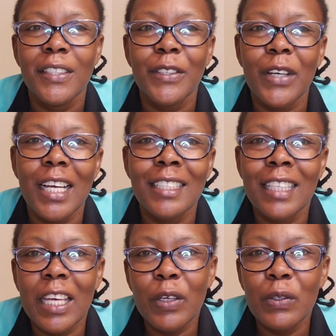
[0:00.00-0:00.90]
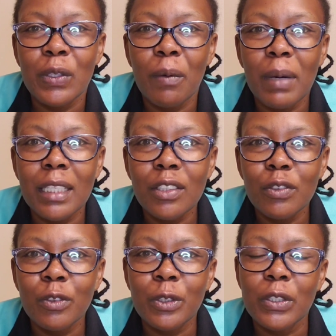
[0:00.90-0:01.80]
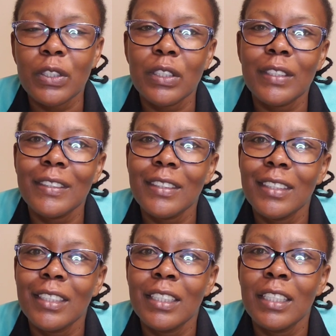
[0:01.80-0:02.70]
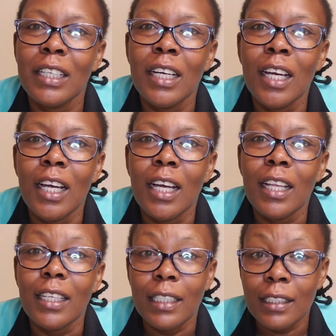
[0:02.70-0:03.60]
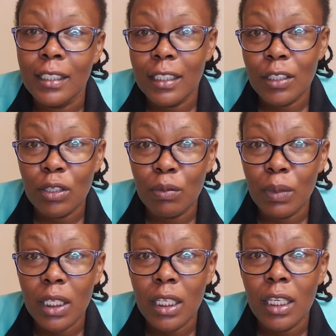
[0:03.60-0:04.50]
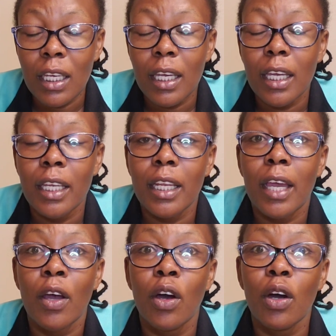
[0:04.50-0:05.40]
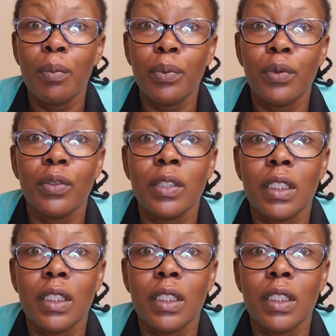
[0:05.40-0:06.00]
So guys, thank you so much for listening to me, and I hope you